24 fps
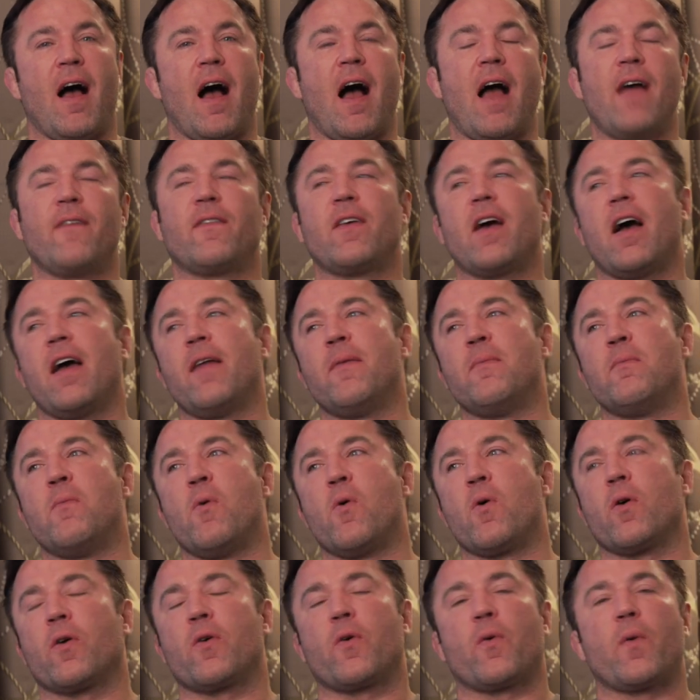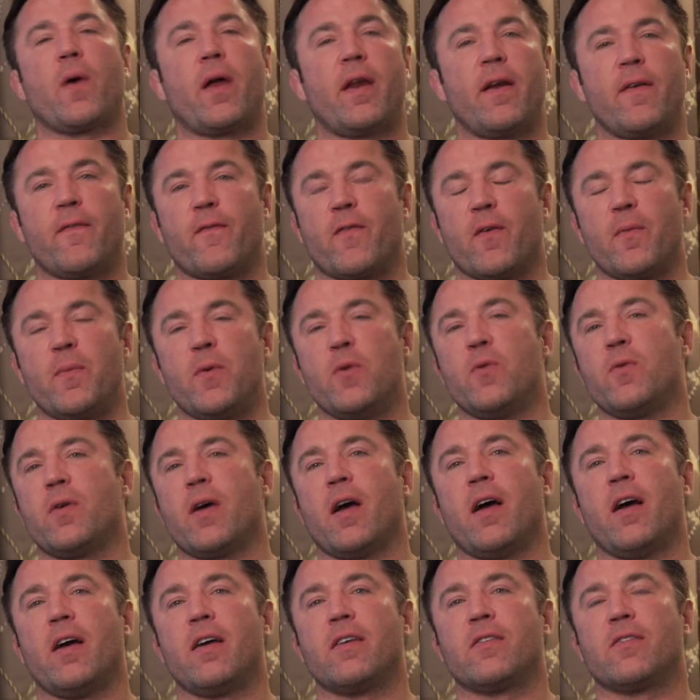I've gotten more credit from you
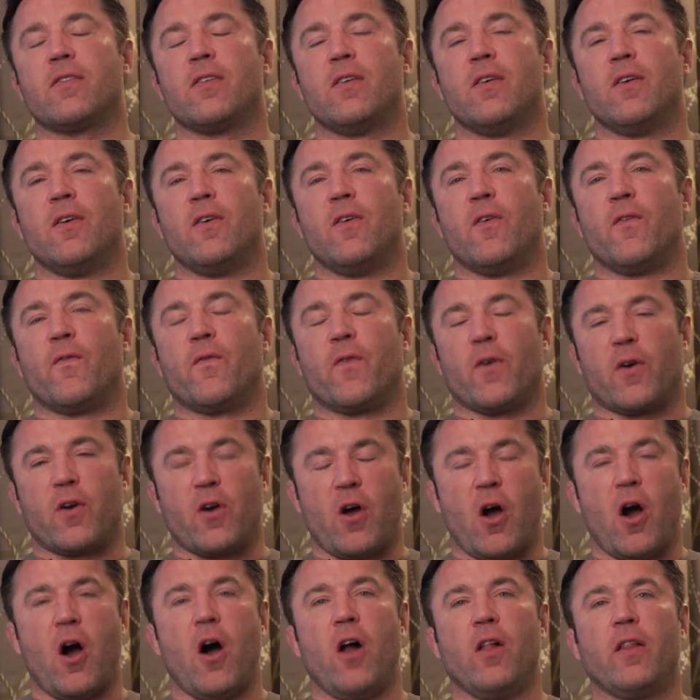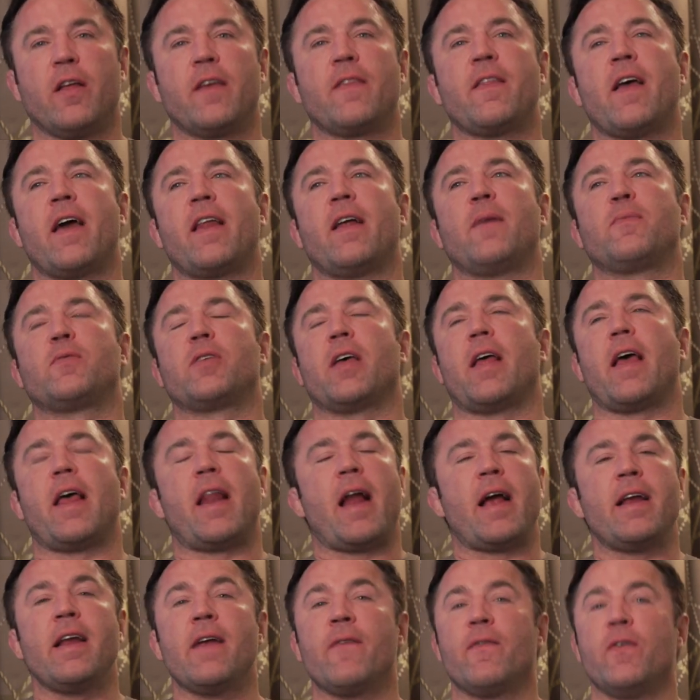guys for calling that upset.
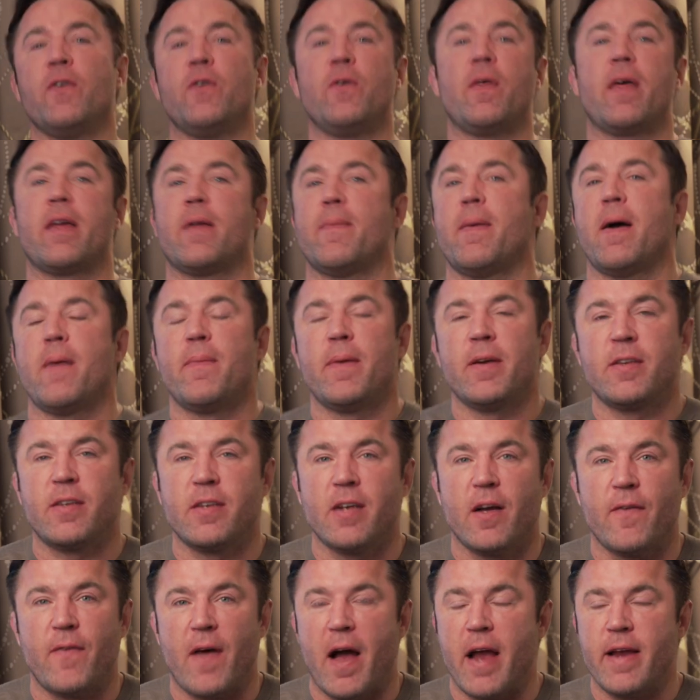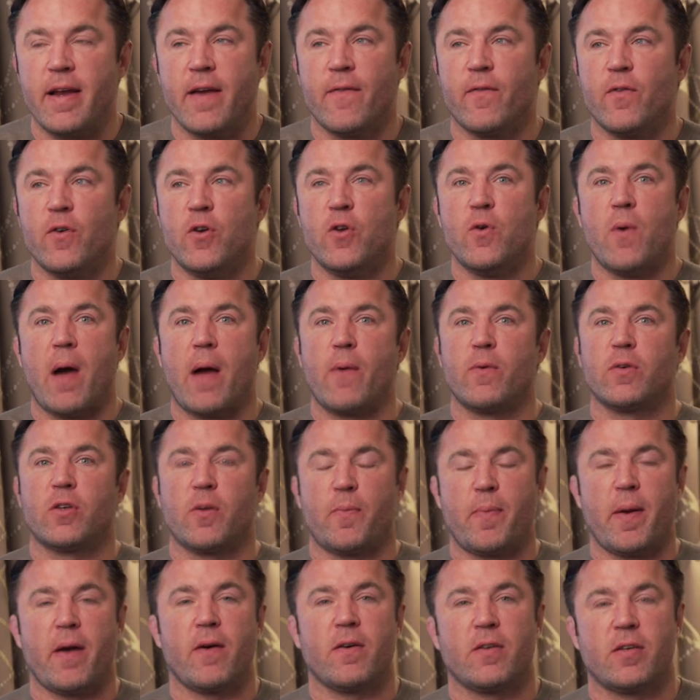And I never knew that about myself. I never knew I was
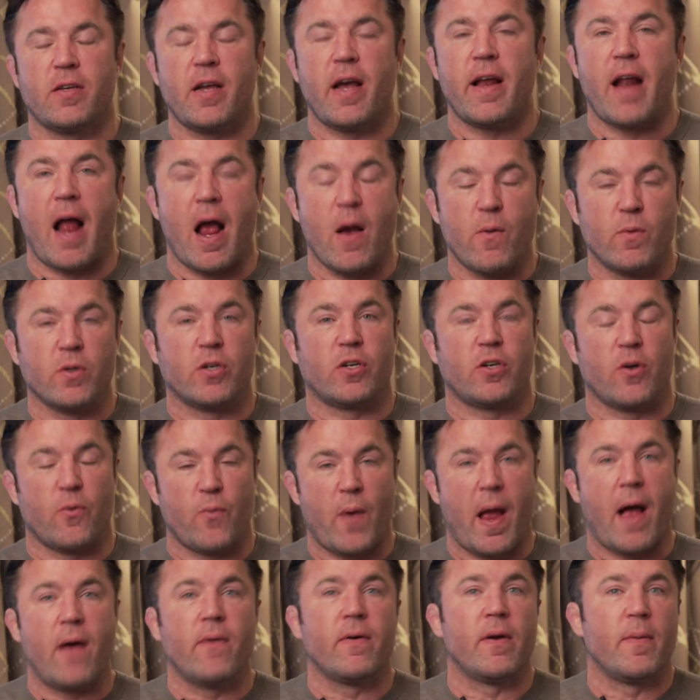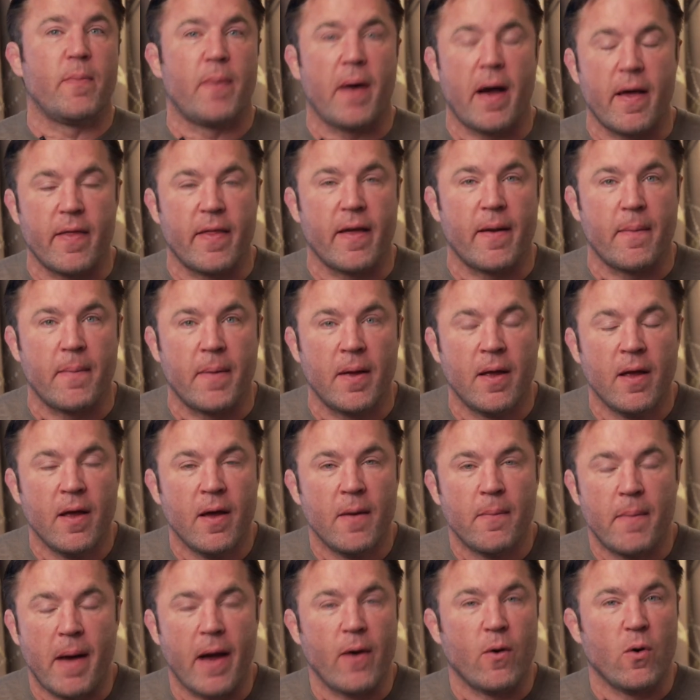a parasite. I was surrounded by them
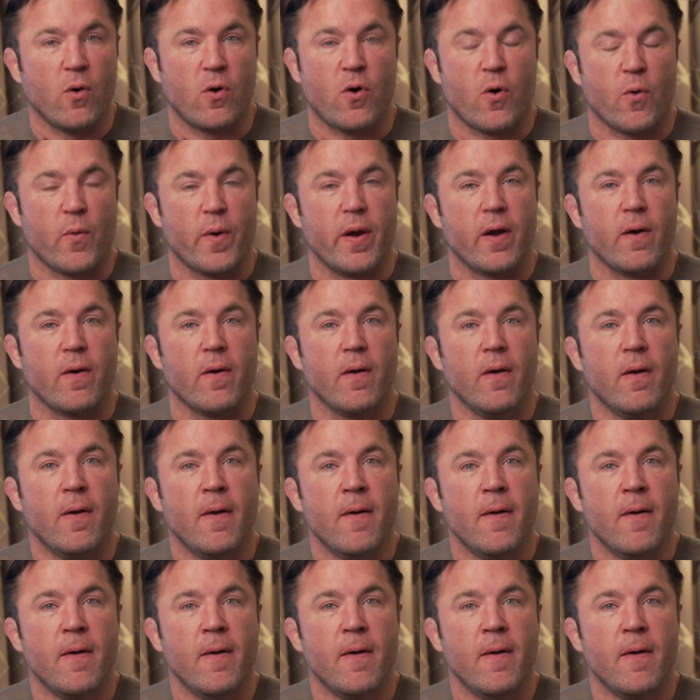my whole career.